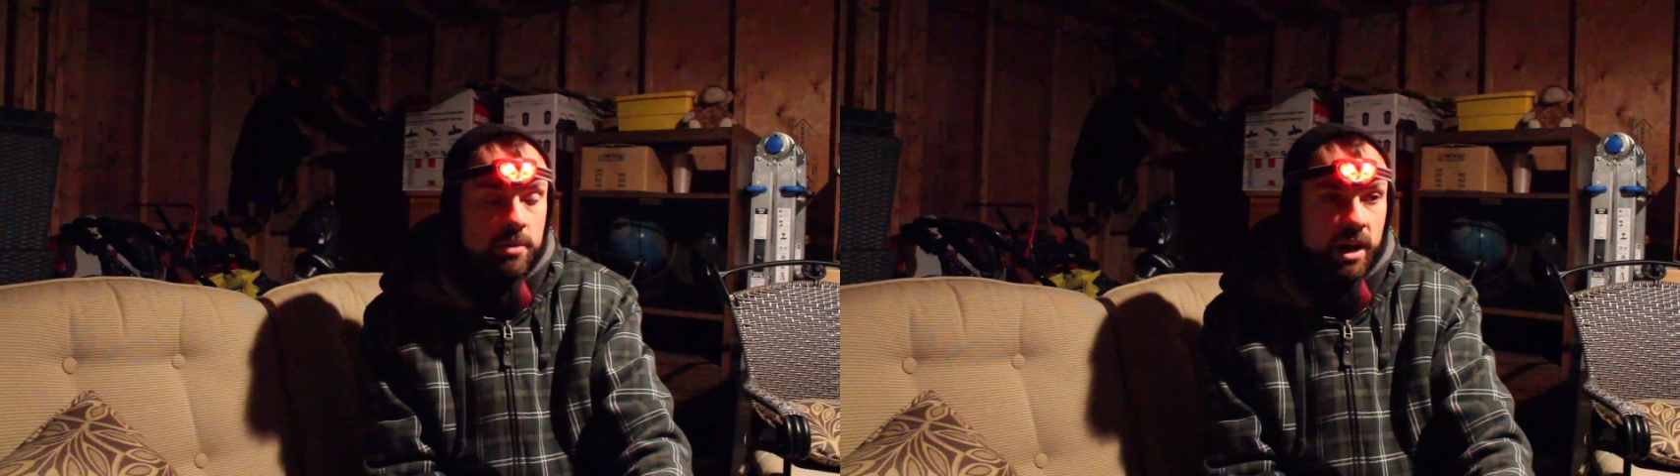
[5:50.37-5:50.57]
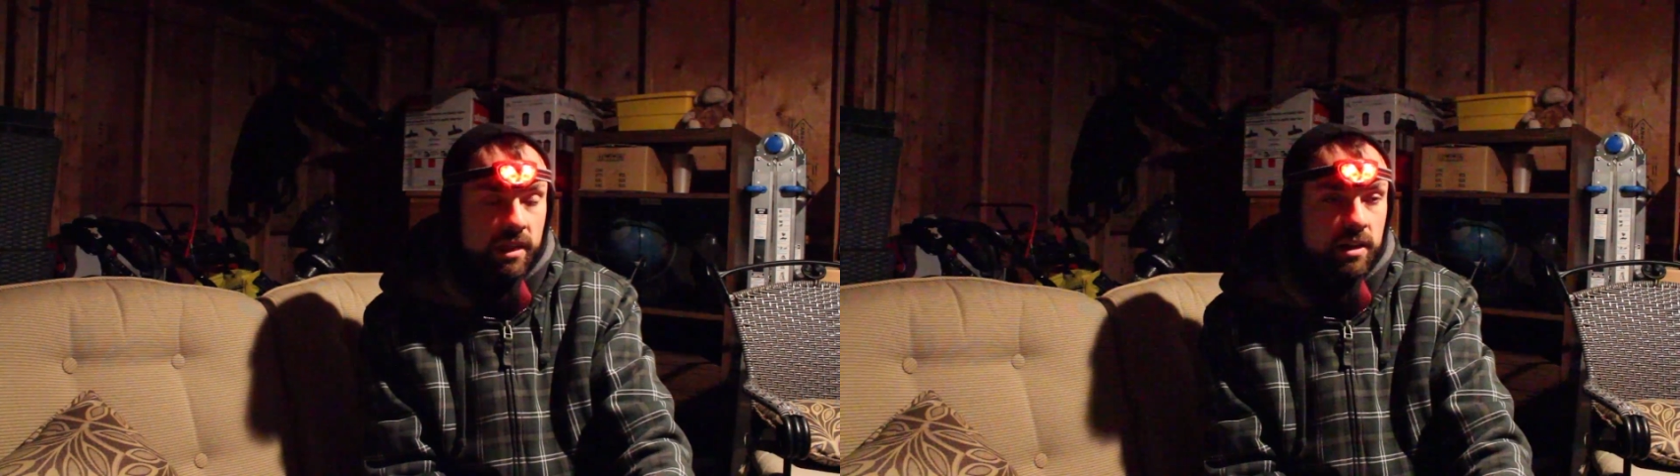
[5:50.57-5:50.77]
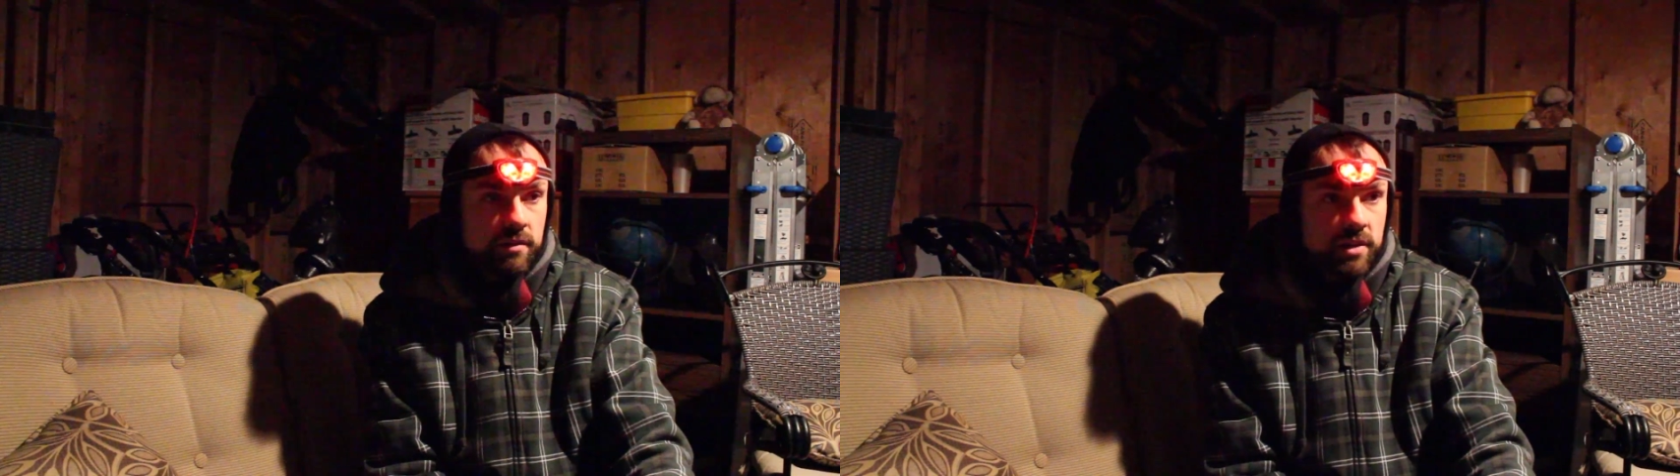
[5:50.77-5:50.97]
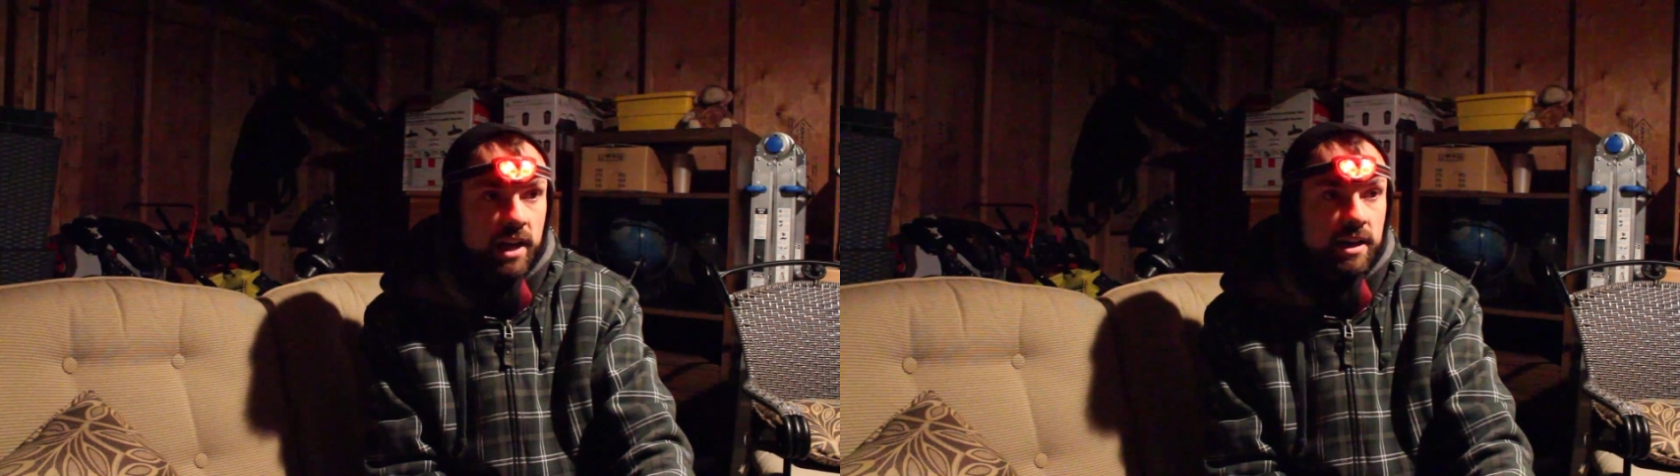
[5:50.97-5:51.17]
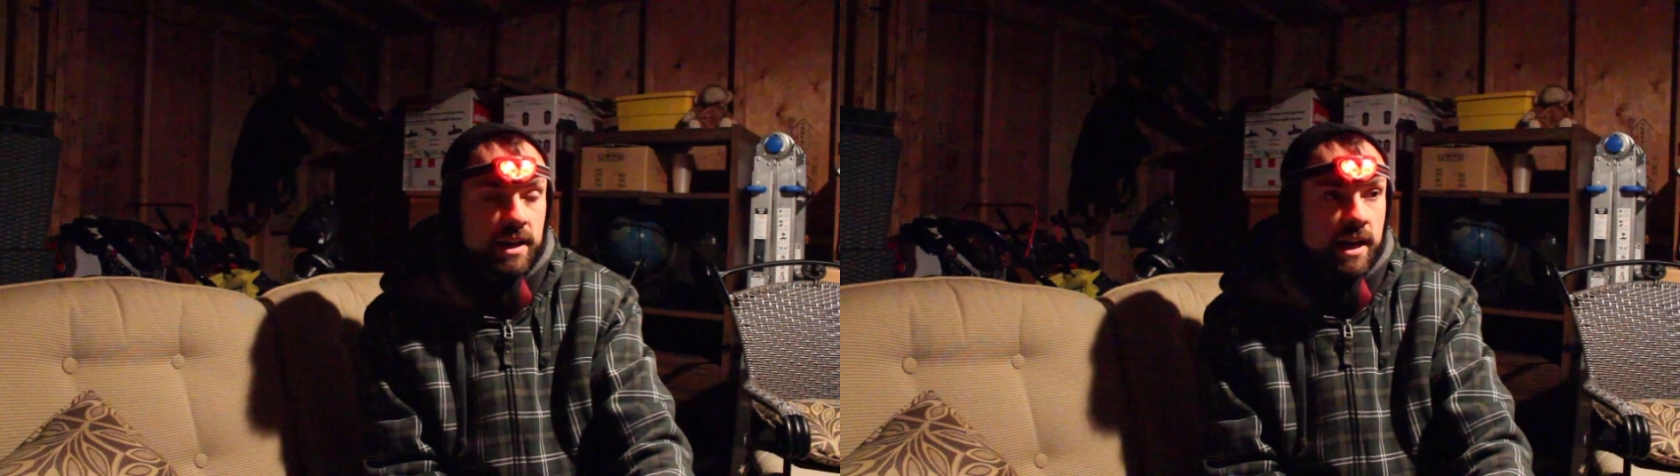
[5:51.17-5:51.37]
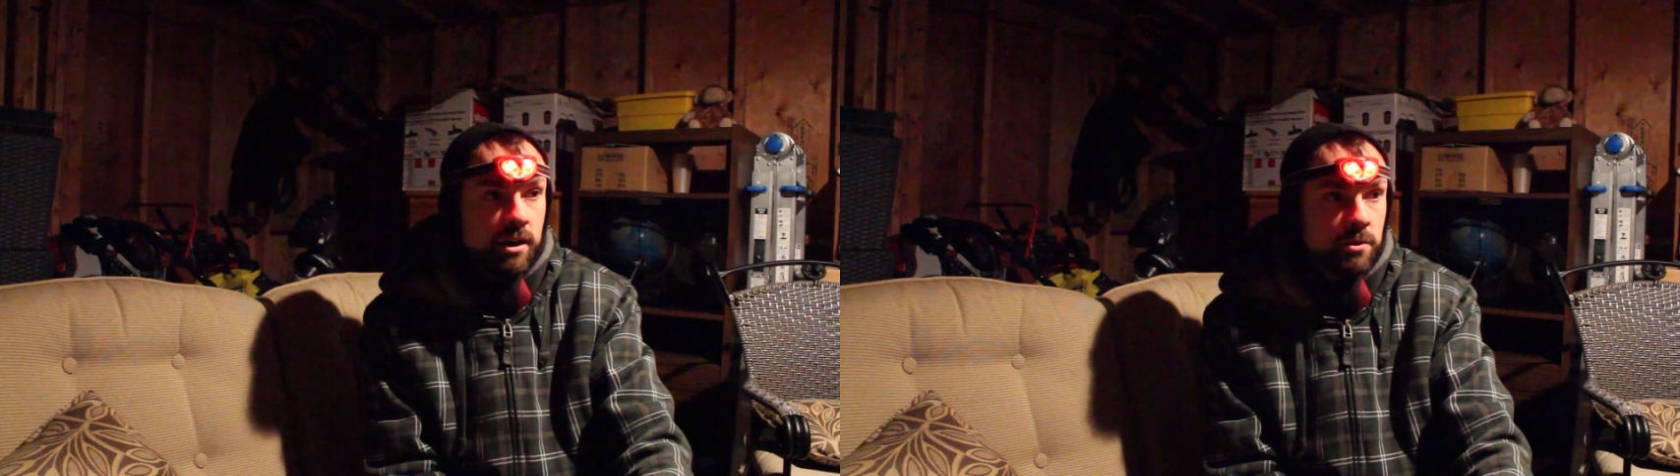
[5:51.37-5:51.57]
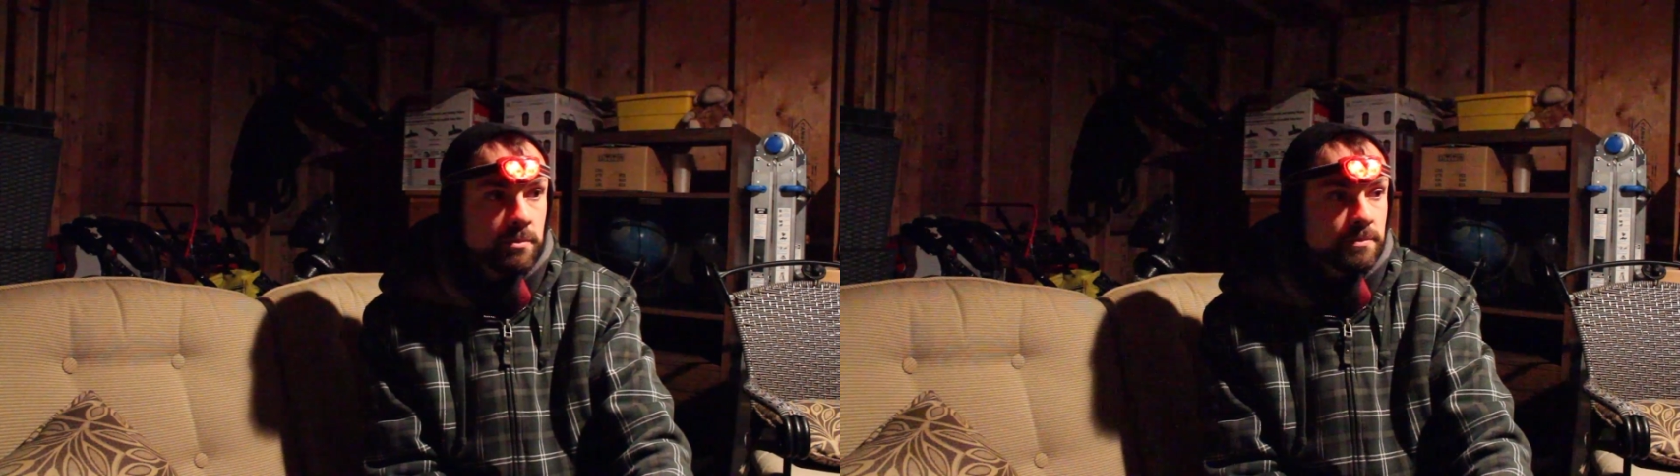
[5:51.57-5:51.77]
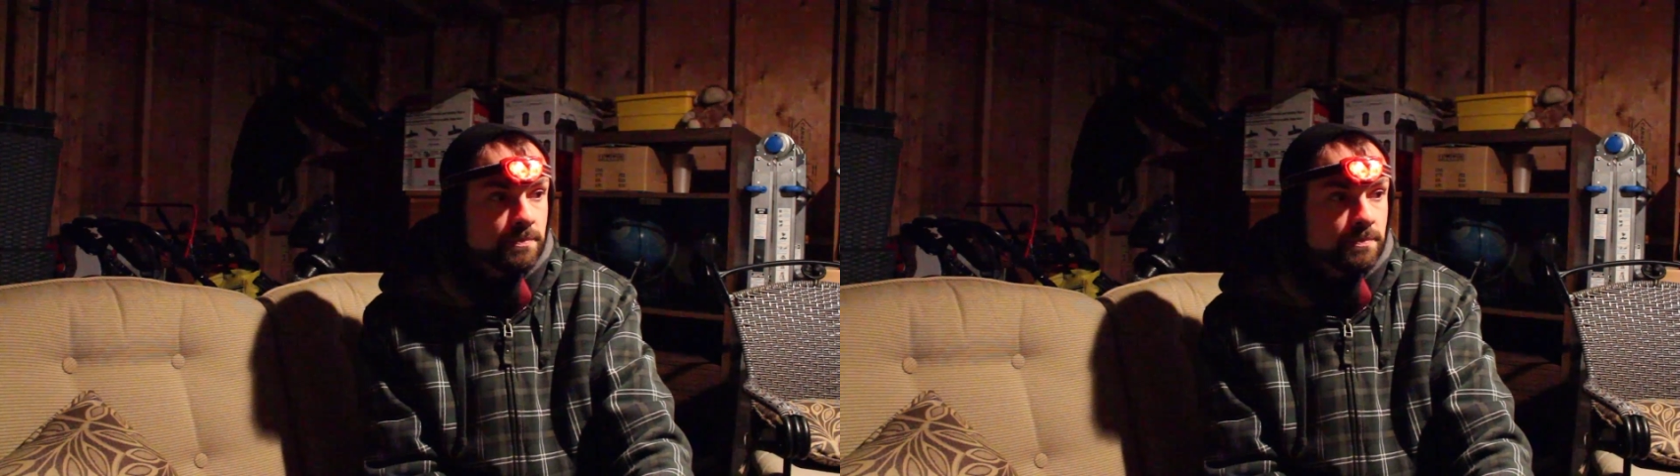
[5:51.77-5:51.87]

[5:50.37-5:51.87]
but I think I've got it now.